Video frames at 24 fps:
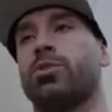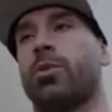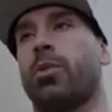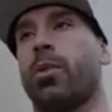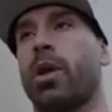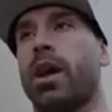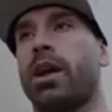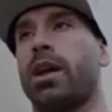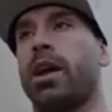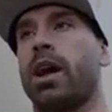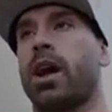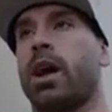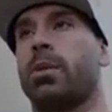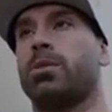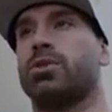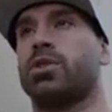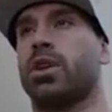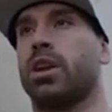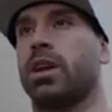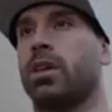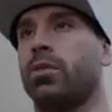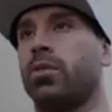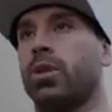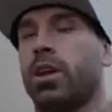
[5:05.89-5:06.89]
But right now I'm just
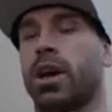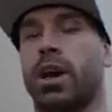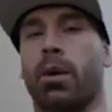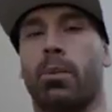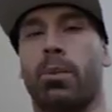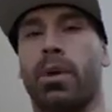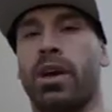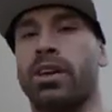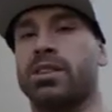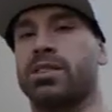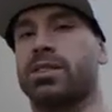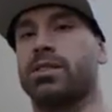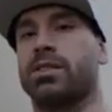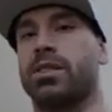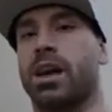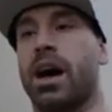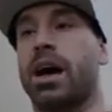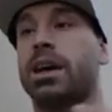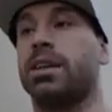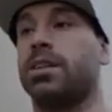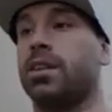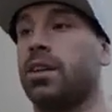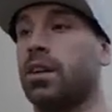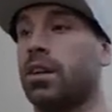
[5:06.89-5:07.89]
trying to give you like a base
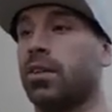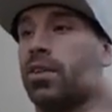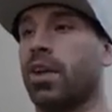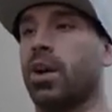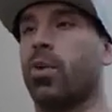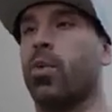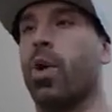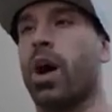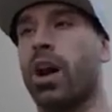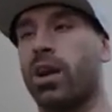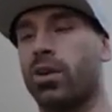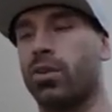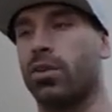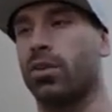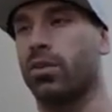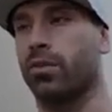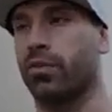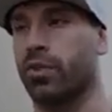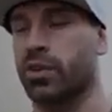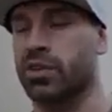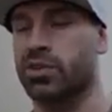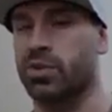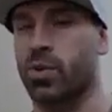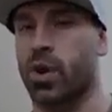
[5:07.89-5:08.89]
idea of like why to do the
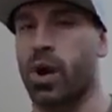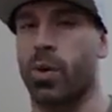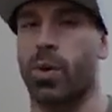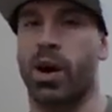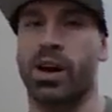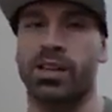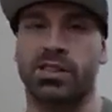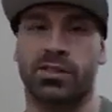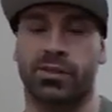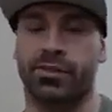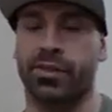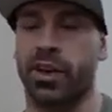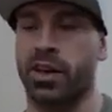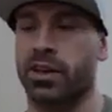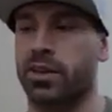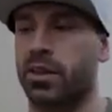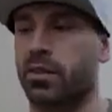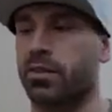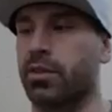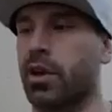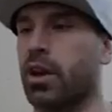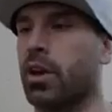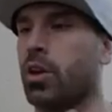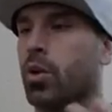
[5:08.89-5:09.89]
front squat, why it's
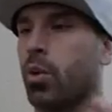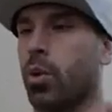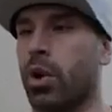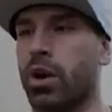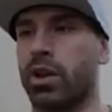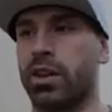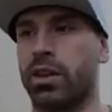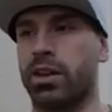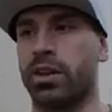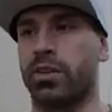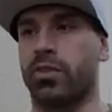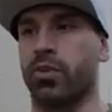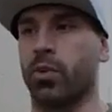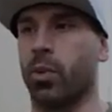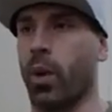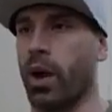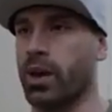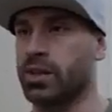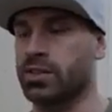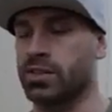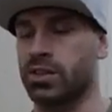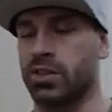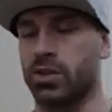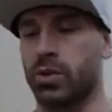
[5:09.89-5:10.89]
effective, what are the different
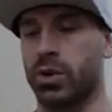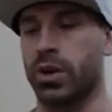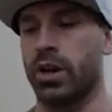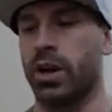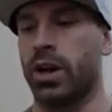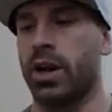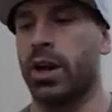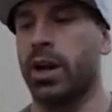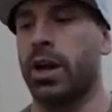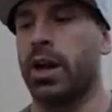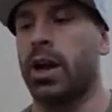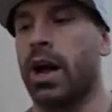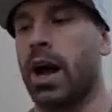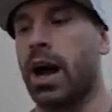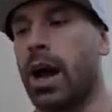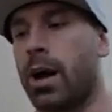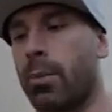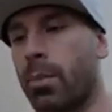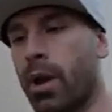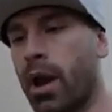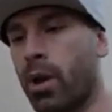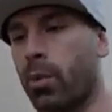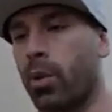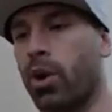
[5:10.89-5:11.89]
ways to do it.
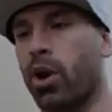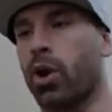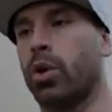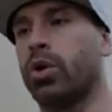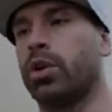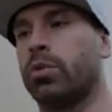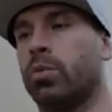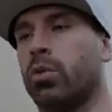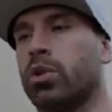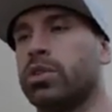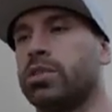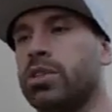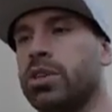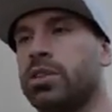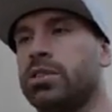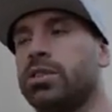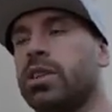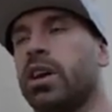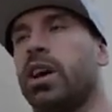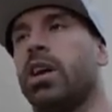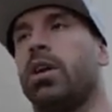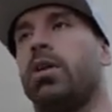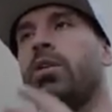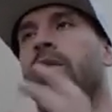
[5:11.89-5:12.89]
But I will go into more
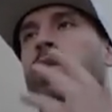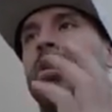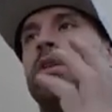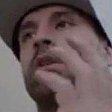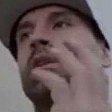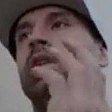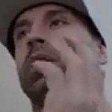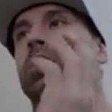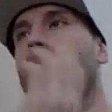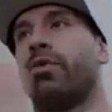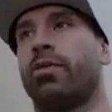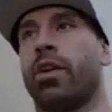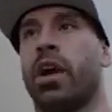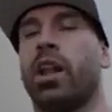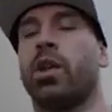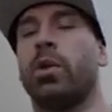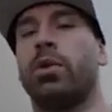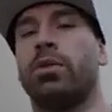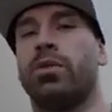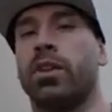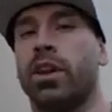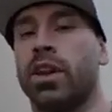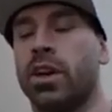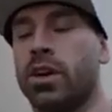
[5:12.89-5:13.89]
detail in
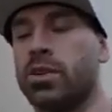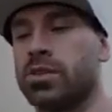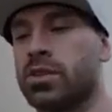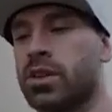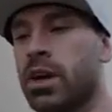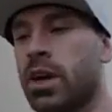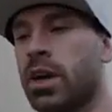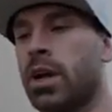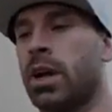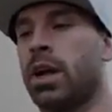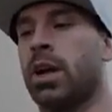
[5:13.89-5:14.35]
following videos.